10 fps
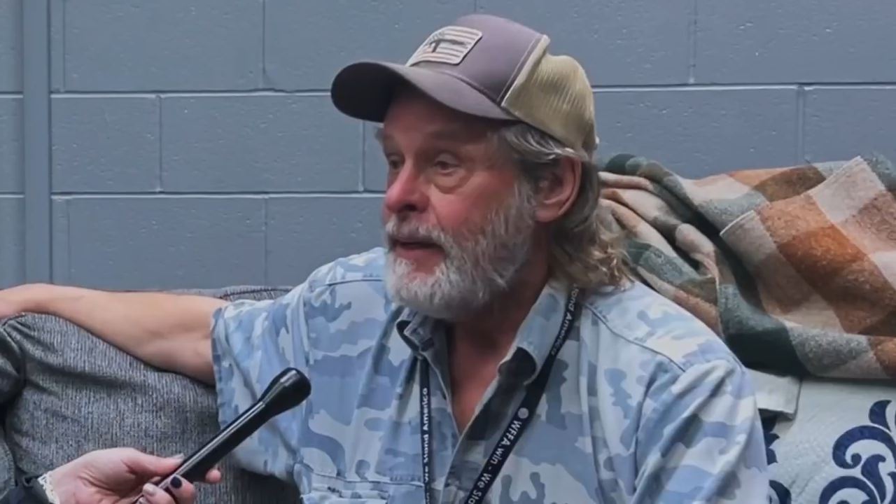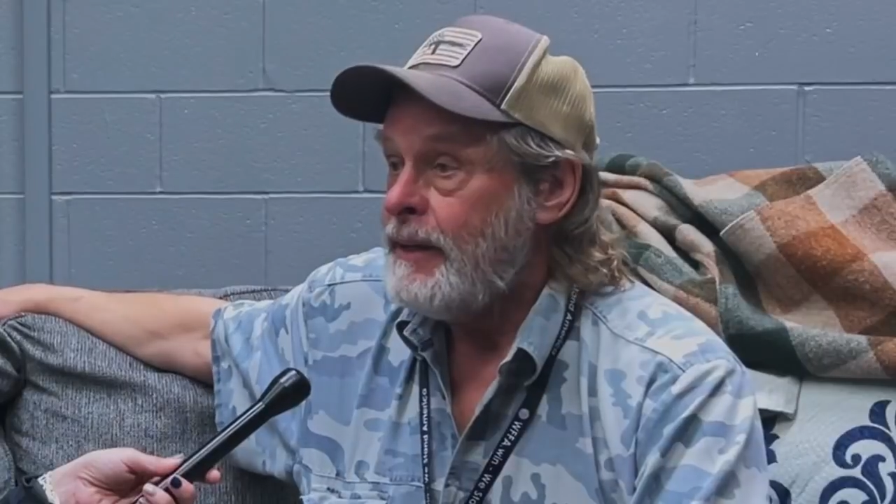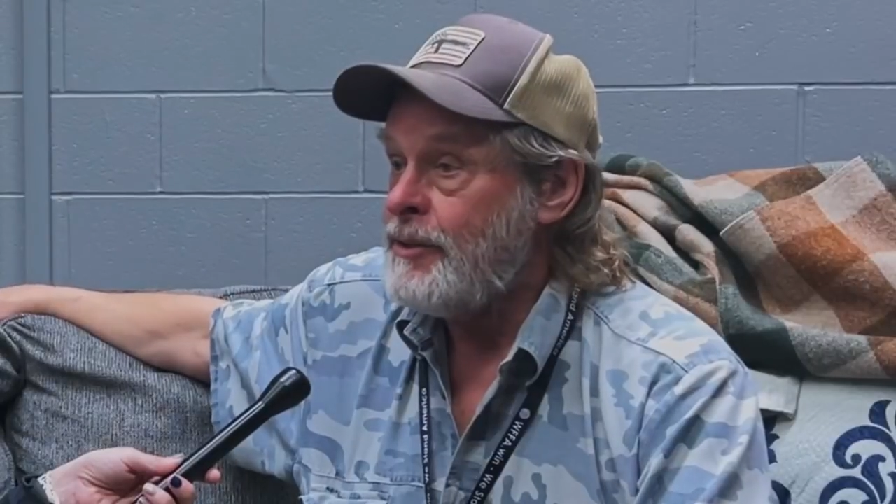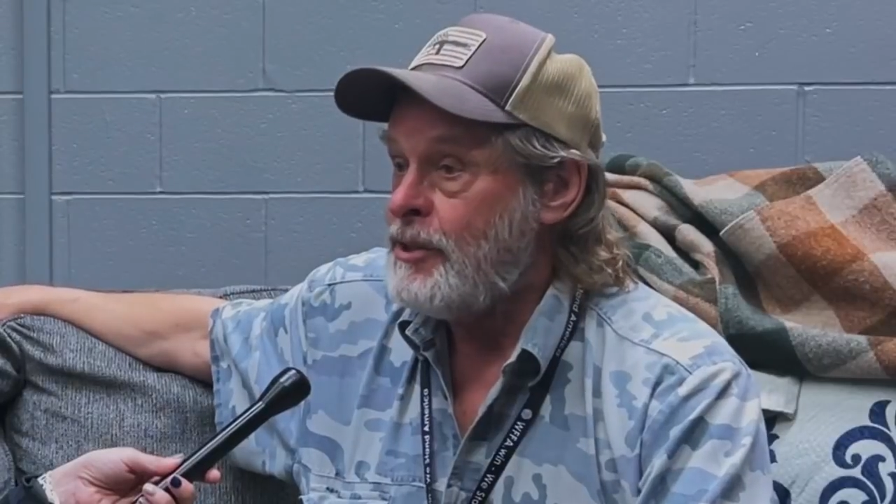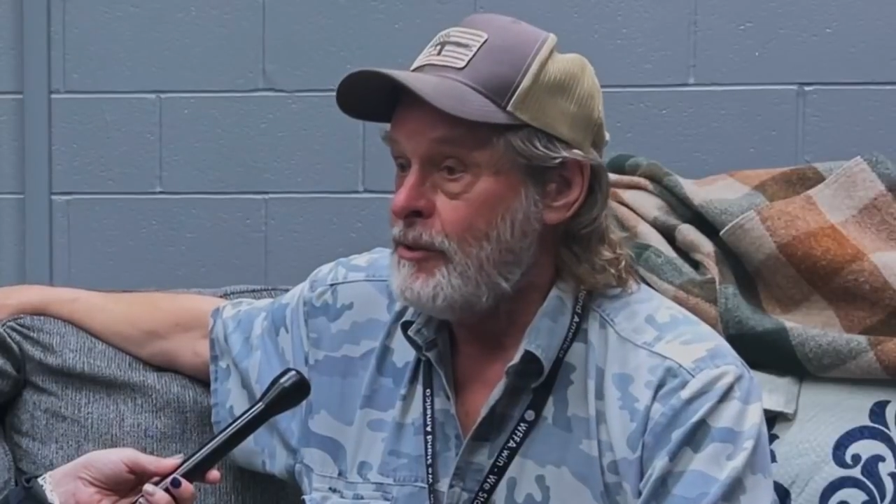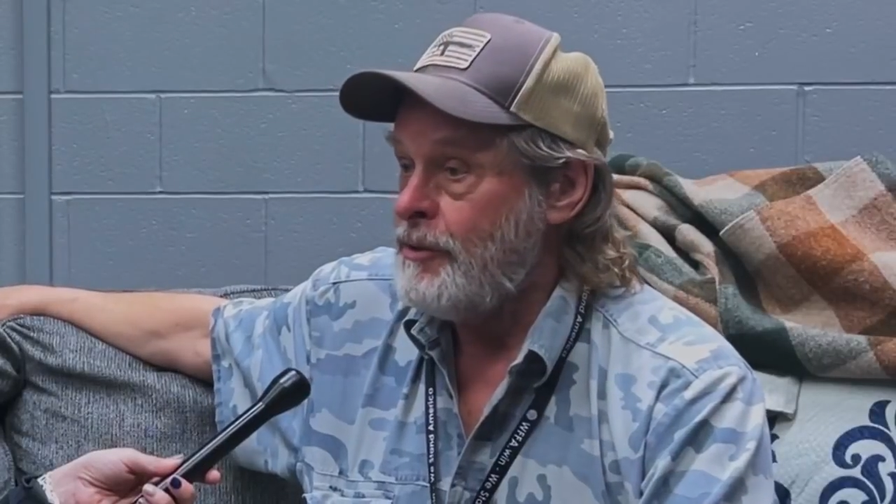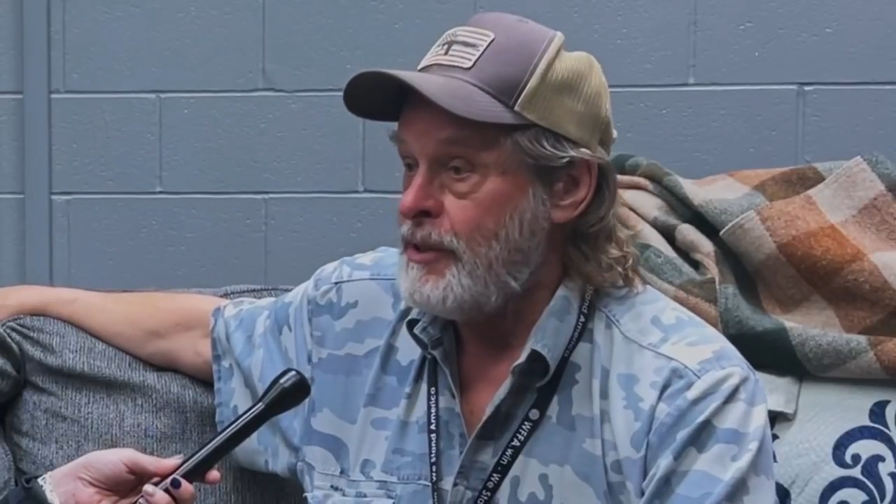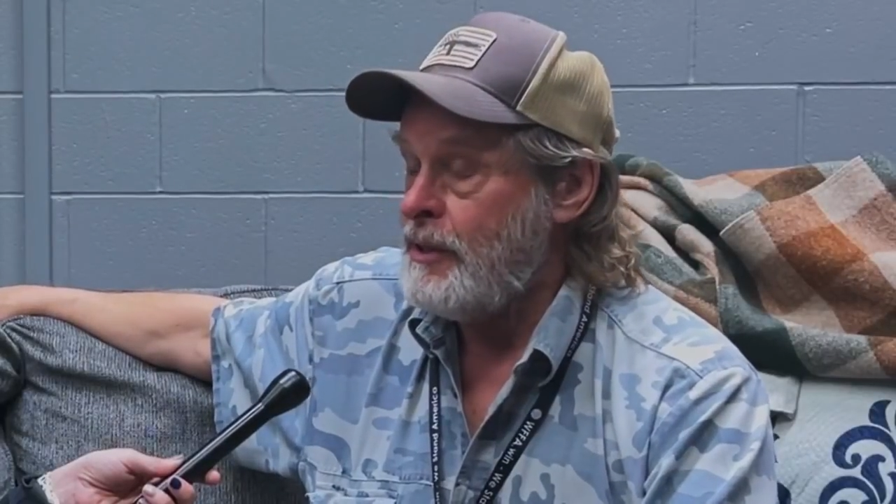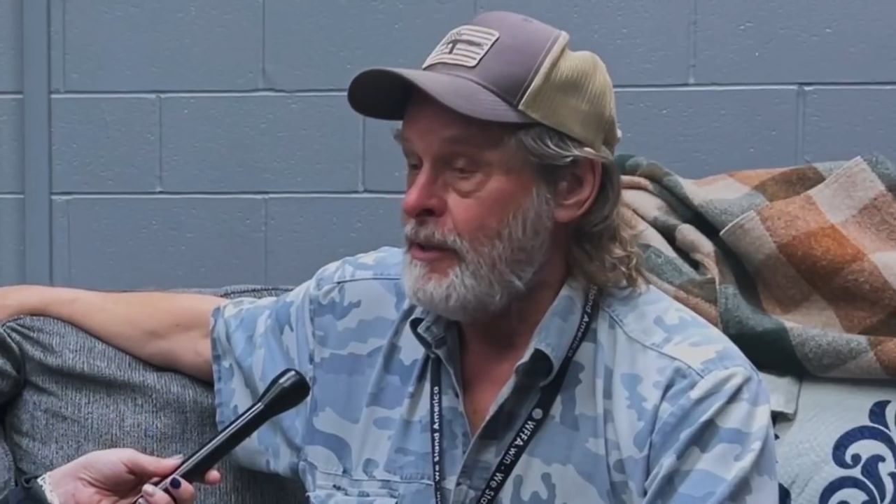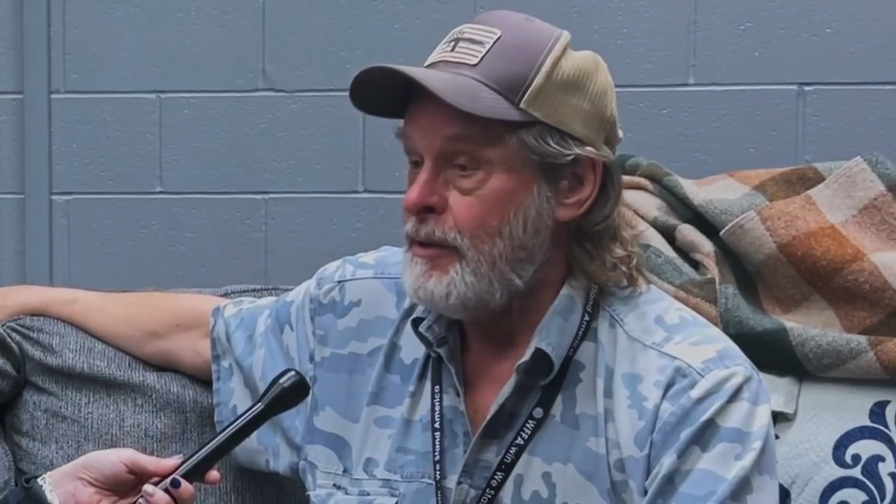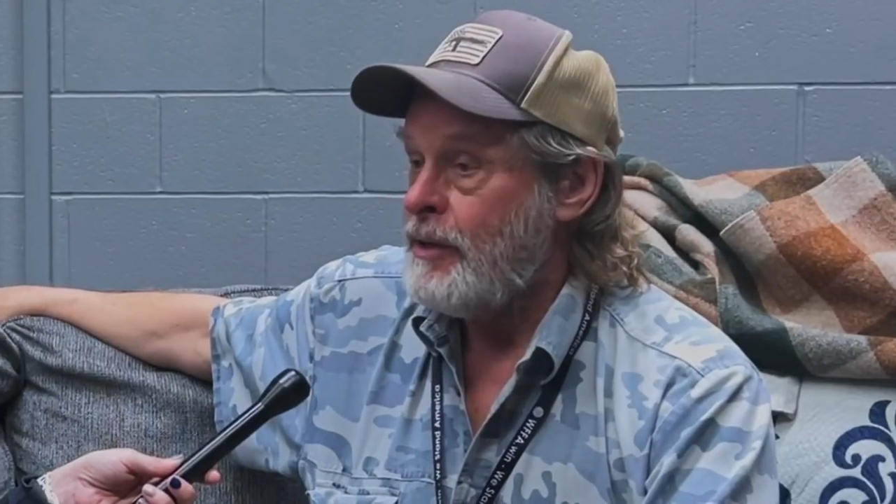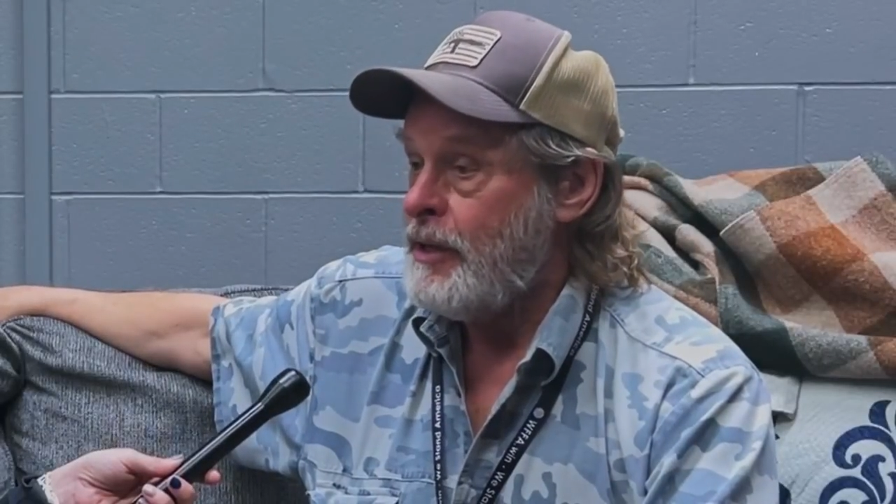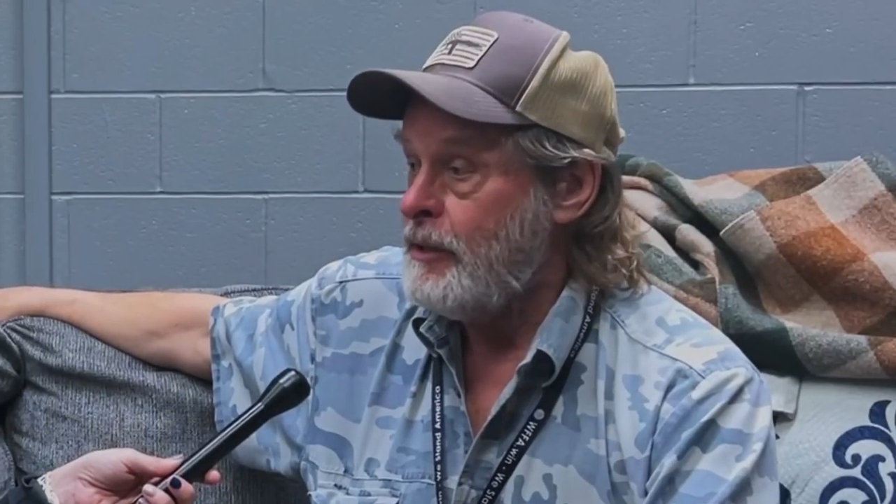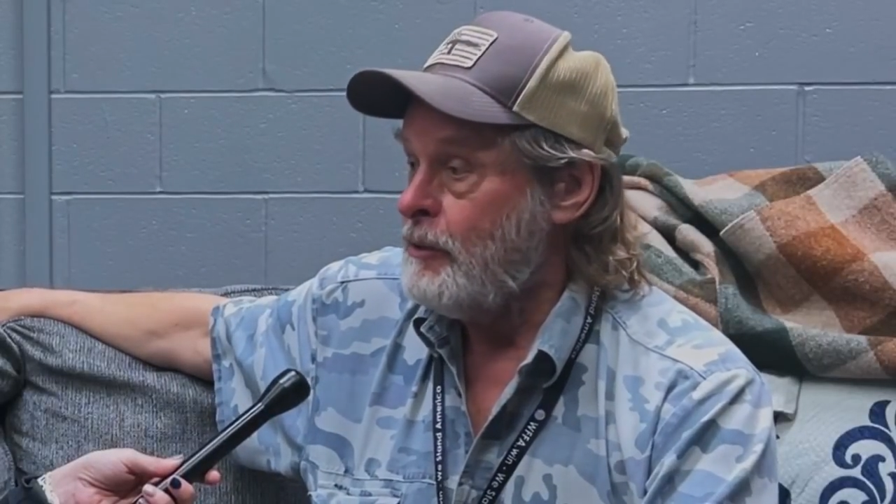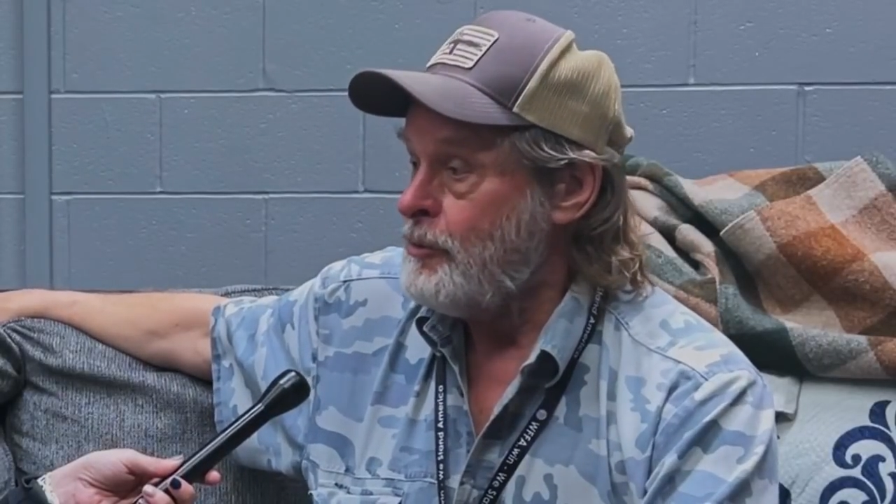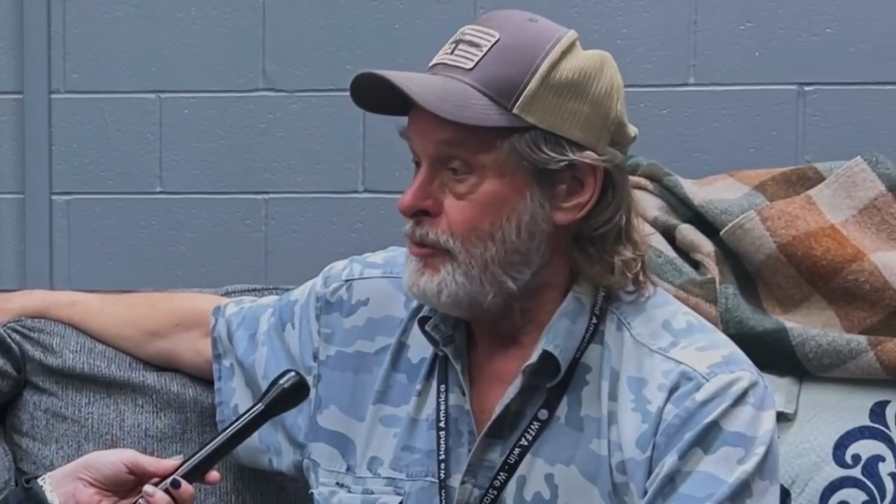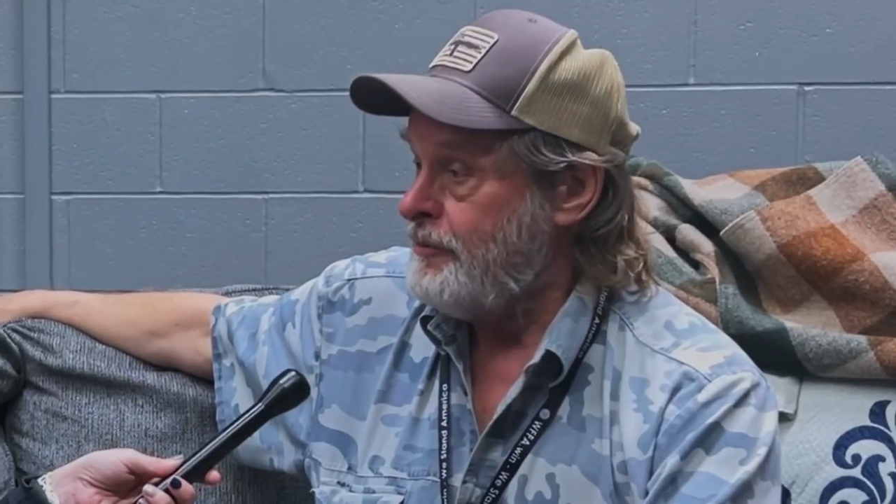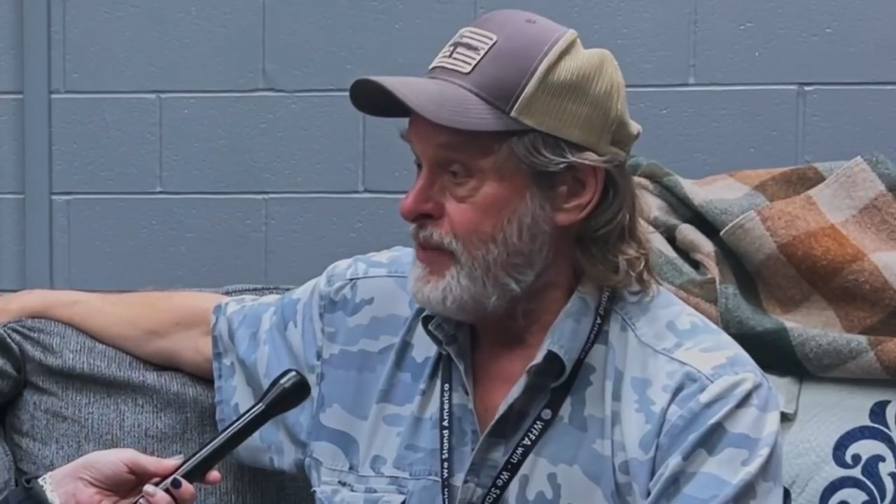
until the heroes of